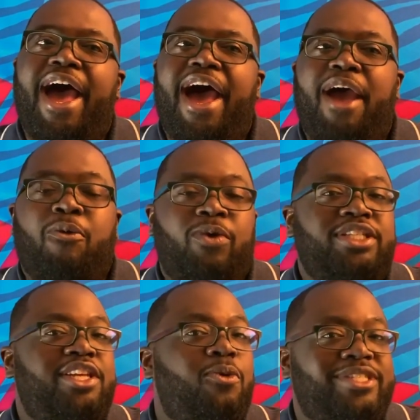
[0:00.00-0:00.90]
I
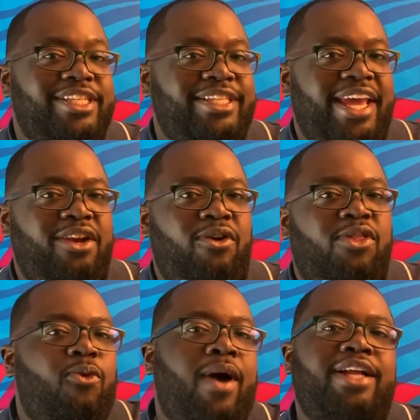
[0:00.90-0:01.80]
wish there was a date on
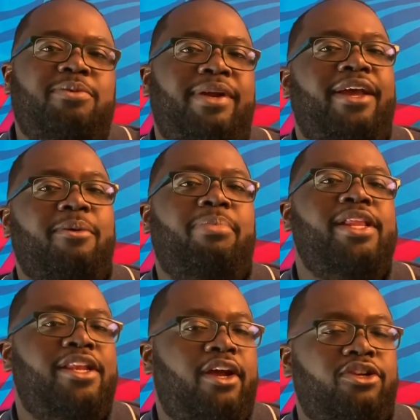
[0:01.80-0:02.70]
the watch, but I
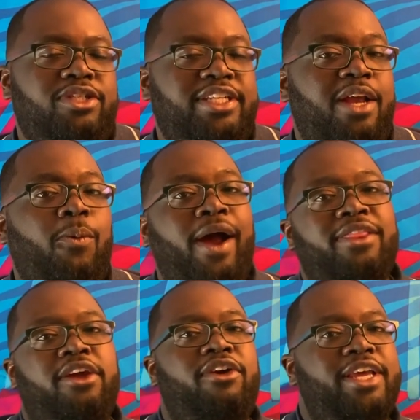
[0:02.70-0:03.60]
completely understand why
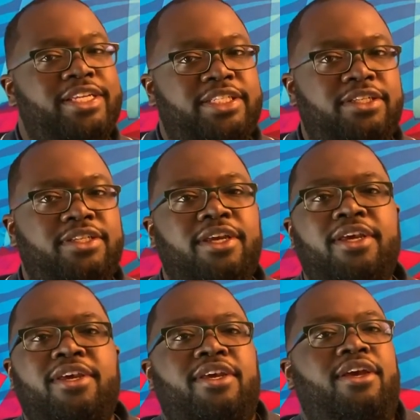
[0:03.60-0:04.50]
there isn't.
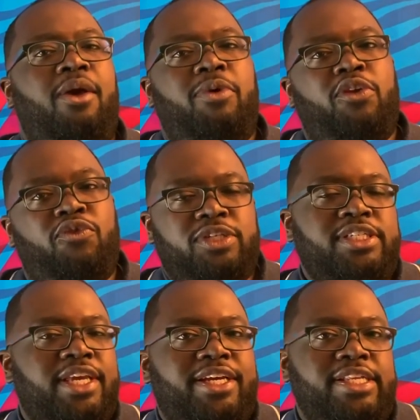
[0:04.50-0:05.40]
I mean, if you
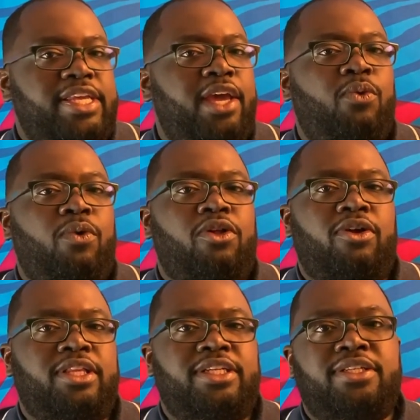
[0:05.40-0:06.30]
stick a date wheel
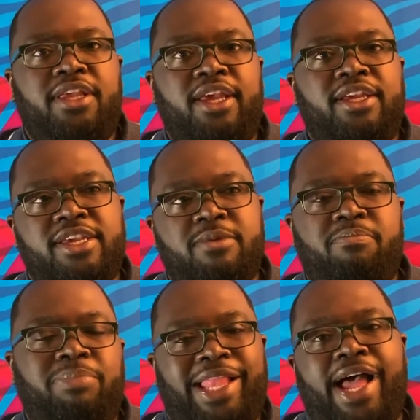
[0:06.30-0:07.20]
on this thing,
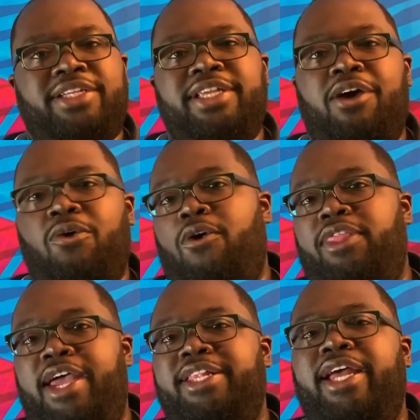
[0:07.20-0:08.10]
it blocks out all
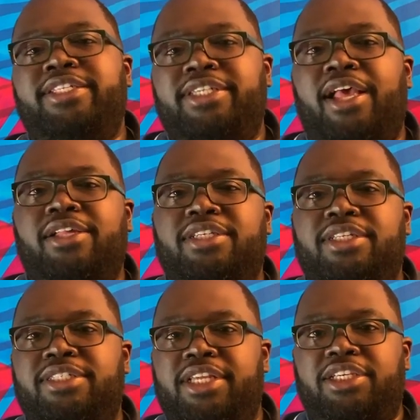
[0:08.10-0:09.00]
that nice
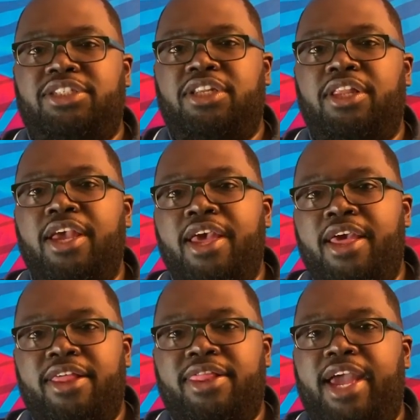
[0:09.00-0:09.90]
skeletonization
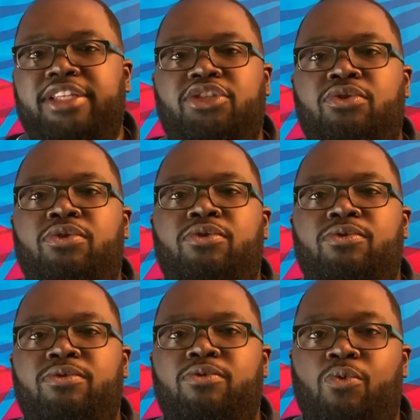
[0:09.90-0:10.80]
that
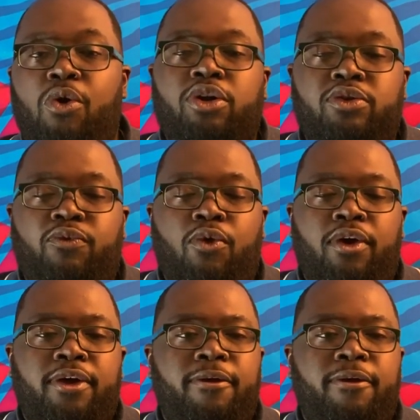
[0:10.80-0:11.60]
you worked for.